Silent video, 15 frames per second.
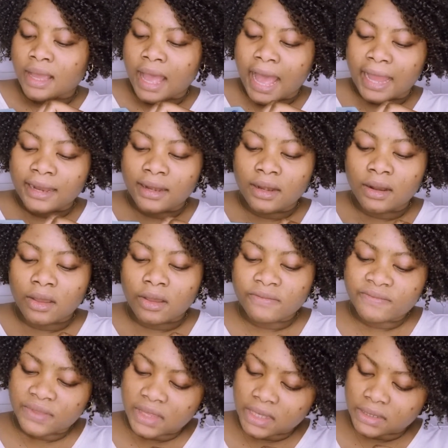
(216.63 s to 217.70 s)
I
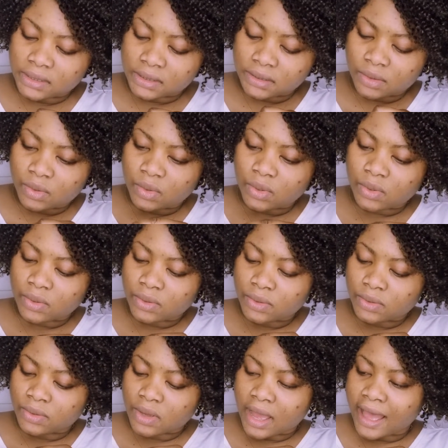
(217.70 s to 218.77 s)
love this. Look,
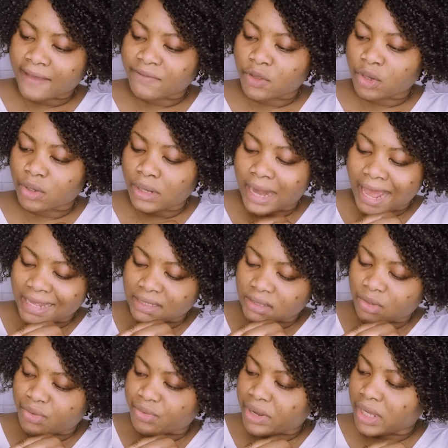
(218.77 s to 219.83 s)
you have the
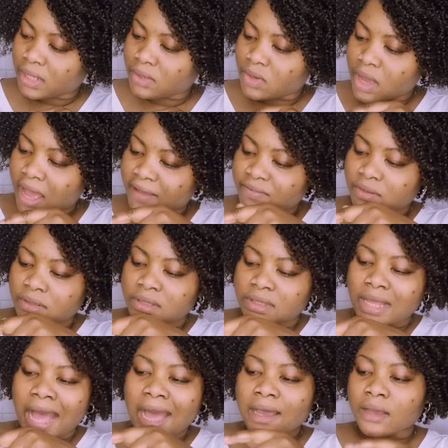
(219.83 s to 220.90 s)
light green, you have the
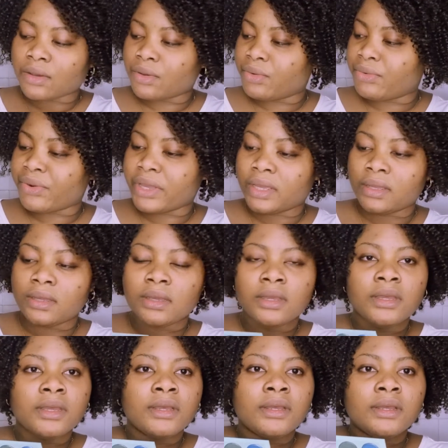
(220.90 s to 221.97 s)
dark green.
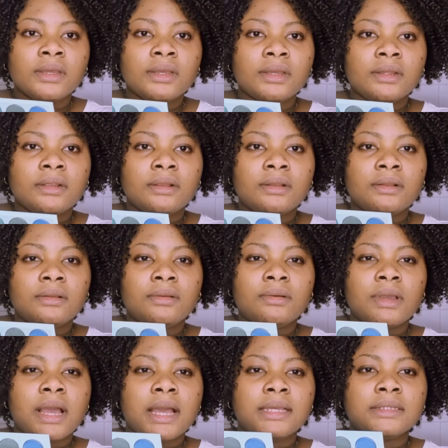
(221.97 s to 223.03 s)

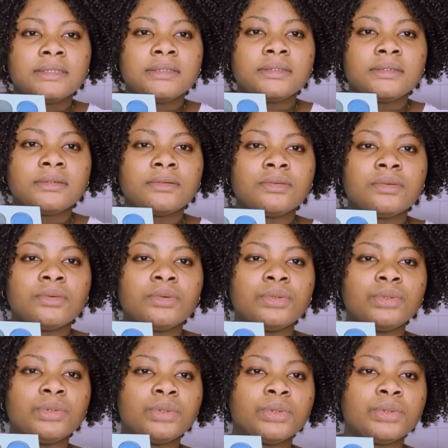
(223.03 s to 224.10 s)
Look guys,
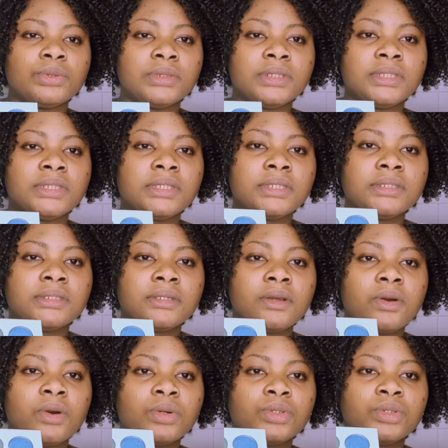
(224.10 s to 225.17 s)
oh no, this is
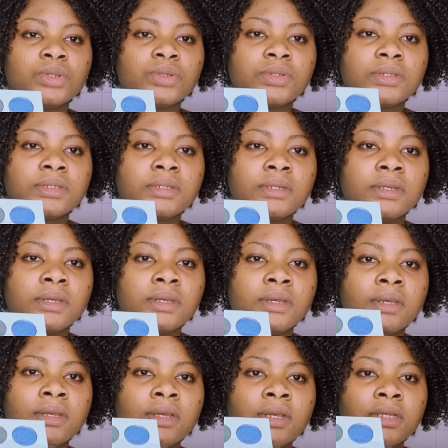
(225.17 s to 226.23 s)
gorgeous.
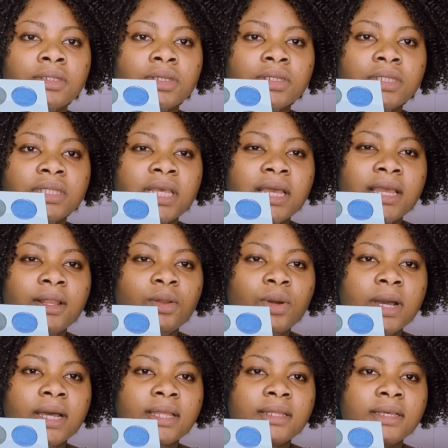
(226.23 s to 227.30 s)
Just take a
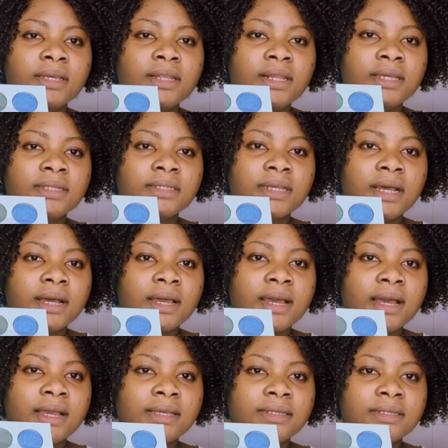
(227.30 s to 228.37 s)
look at the glinter,
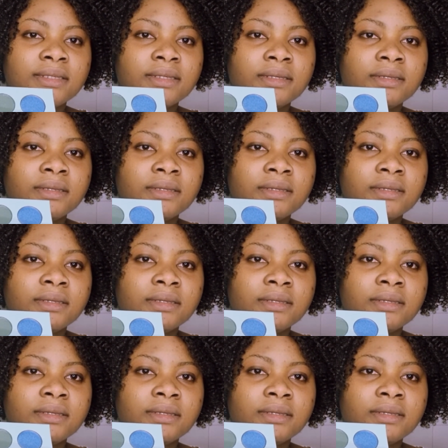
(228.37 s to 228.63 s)
guys.